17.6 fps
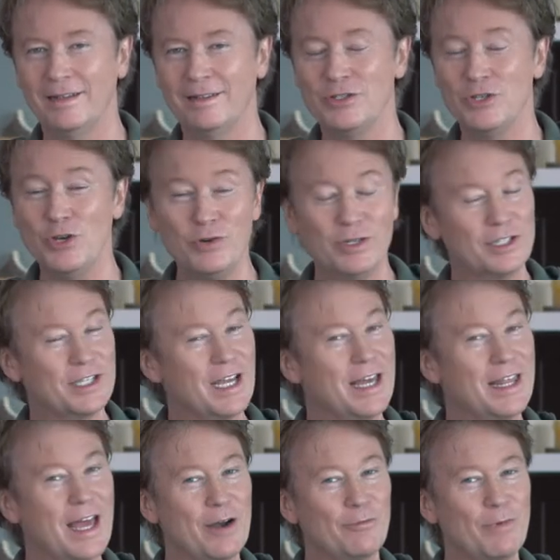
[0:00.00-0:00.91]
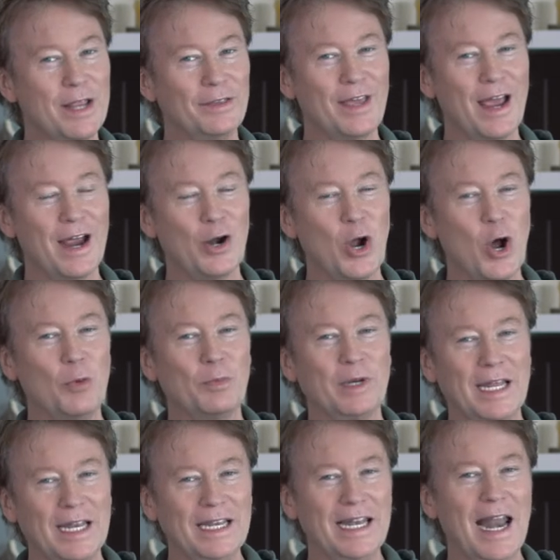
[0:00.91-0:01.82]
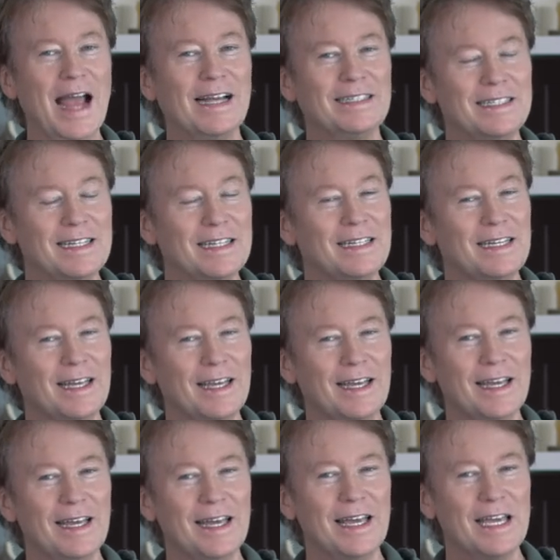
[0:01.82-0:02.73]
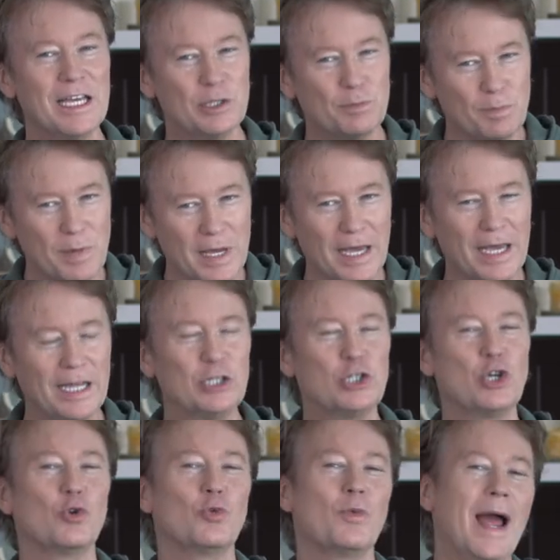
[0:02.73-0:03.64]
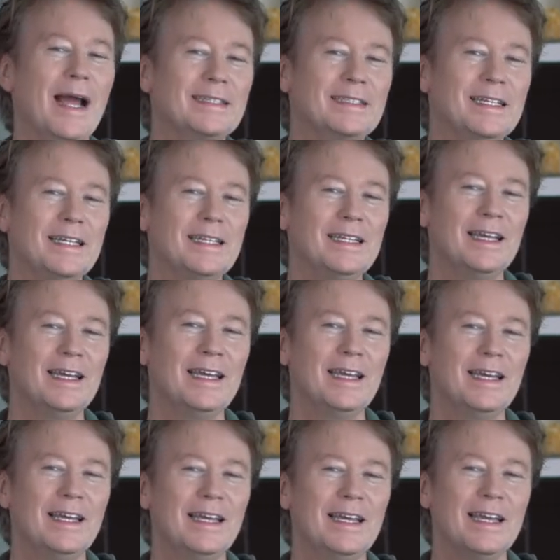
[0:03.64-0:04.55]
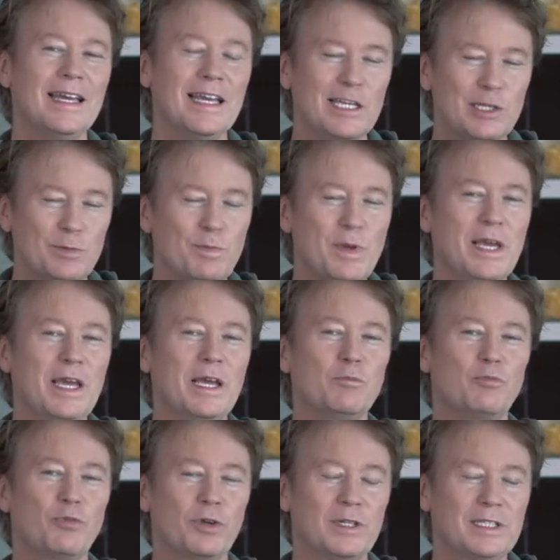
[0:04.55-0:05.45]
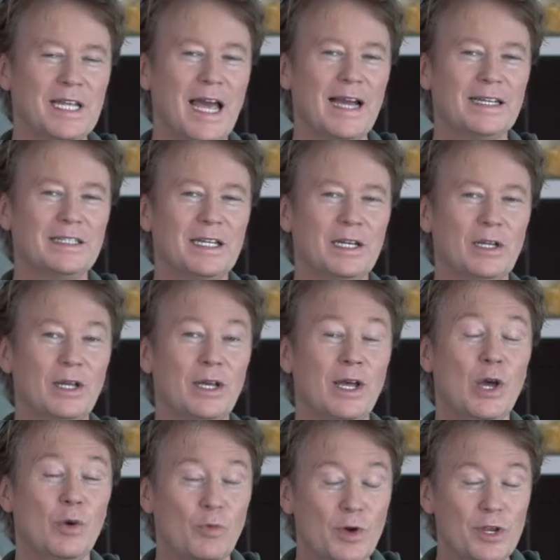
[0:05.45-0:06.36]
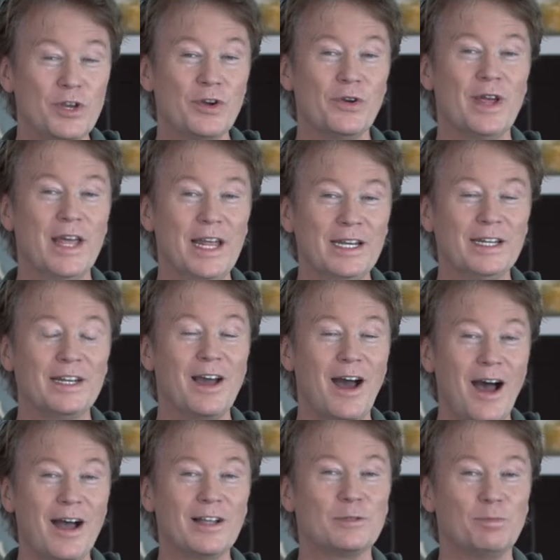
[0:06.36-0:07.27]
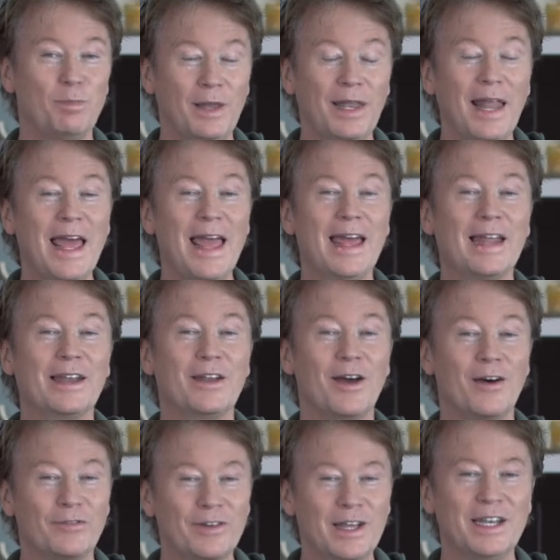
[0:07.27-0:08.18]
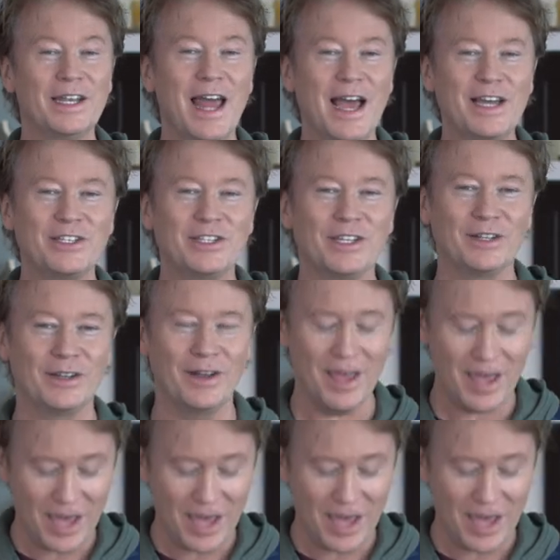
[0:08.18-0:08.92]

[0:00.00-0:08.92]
You could say that right there at home. Connected is being directed, is being protected when you're in God's plan of connection.